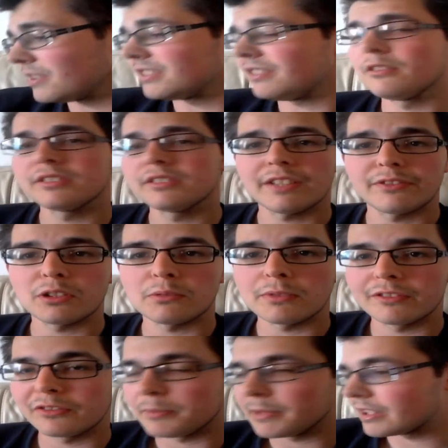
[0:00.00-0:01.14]
one's a really difficult
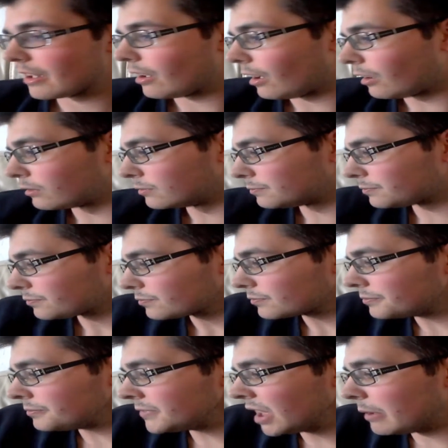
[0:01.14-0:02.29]
one for me to call.
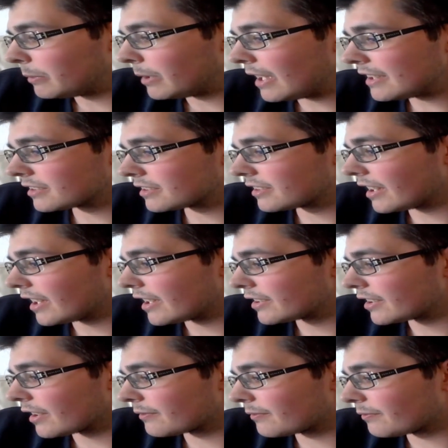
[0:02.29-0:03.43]
But it's
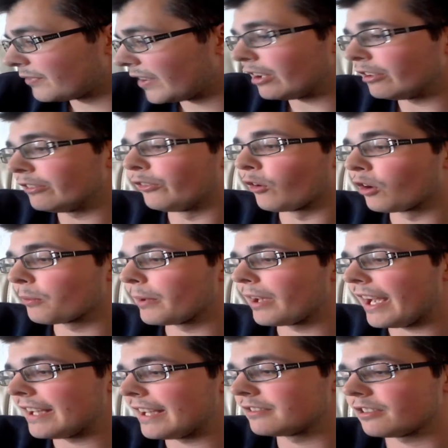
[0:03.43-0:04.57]
the Fatal 4-Way
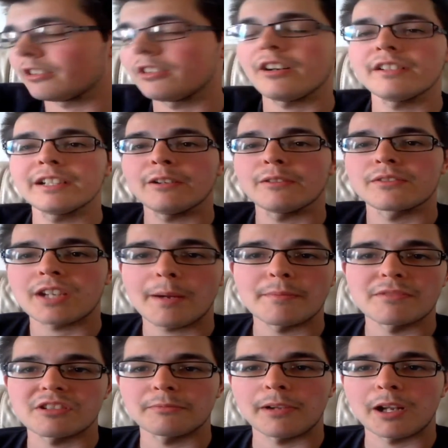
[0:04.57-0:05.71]
Intercontinental
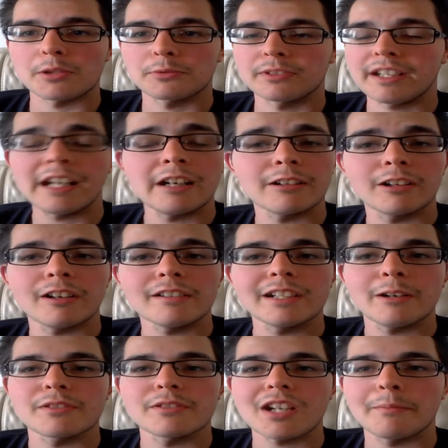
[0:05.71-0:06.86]
Championship match between
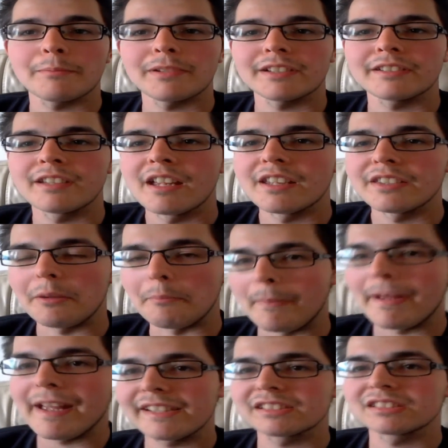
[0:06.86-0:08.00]
Intercontinental Champion The
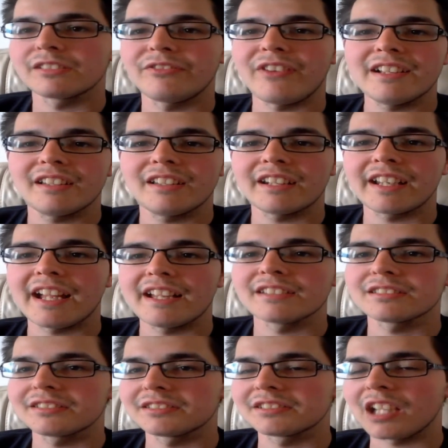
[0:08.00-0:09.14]
Miz defending
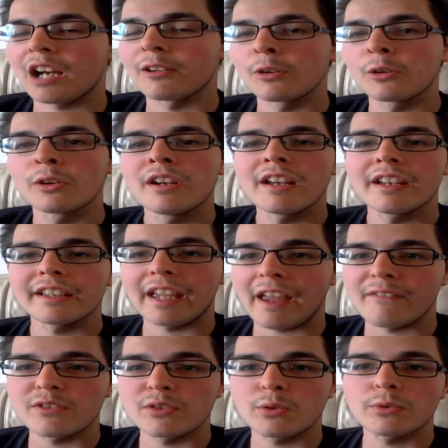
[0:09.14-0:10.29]
against Cesaro,
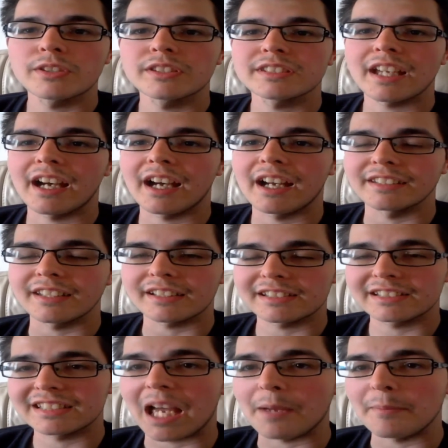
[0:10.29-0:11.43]
Kevin Owens and
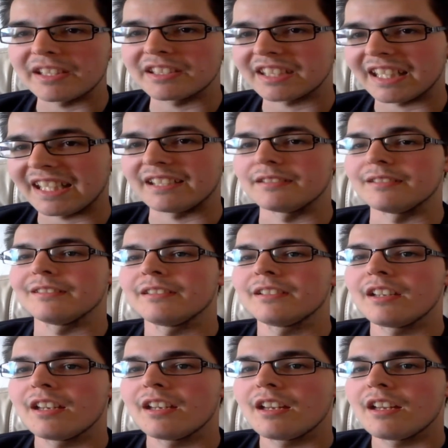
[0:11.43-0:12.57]
Sami Zayn.
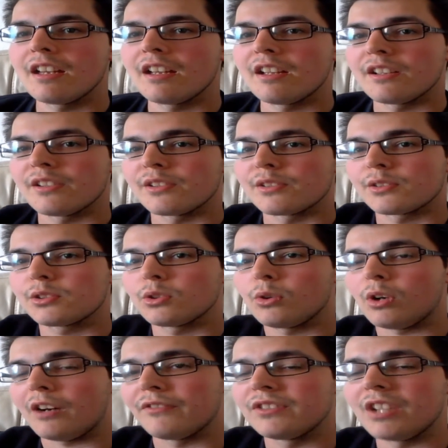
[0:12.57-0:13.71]

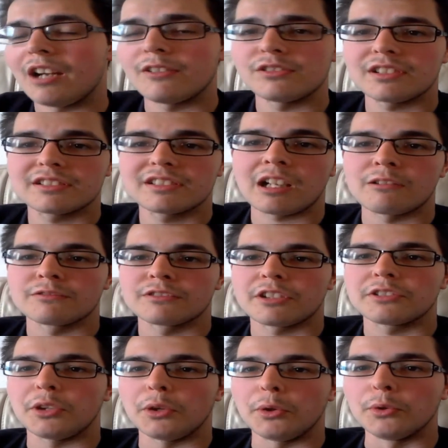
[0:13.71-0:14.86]
So I've narrowed this down to
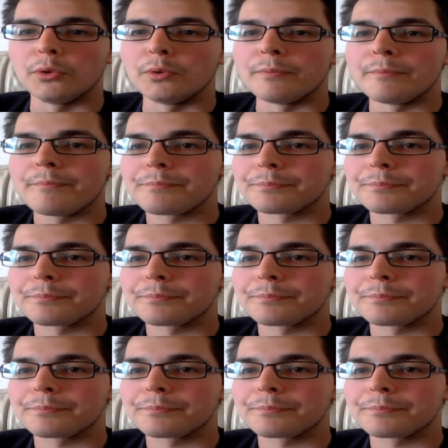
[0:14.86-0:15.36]
two,